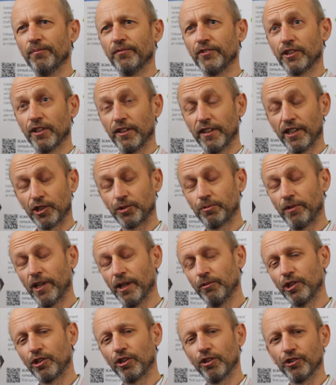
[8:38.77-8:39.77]
So that's why
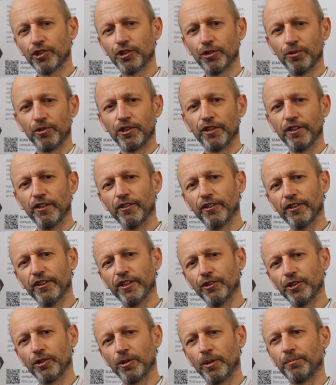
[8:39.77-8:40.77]
we're consulting on
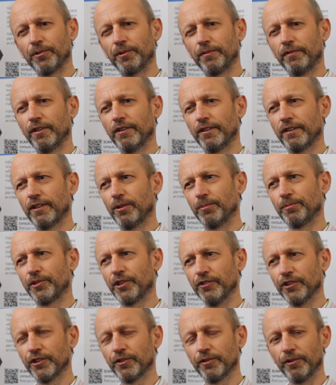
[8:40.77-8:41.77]
those
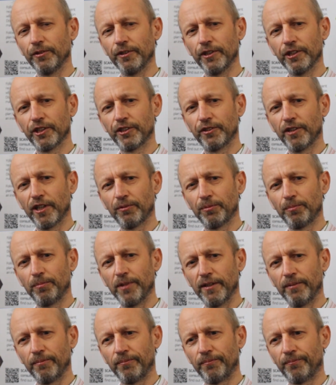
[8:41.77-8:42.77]
options through this draft plan.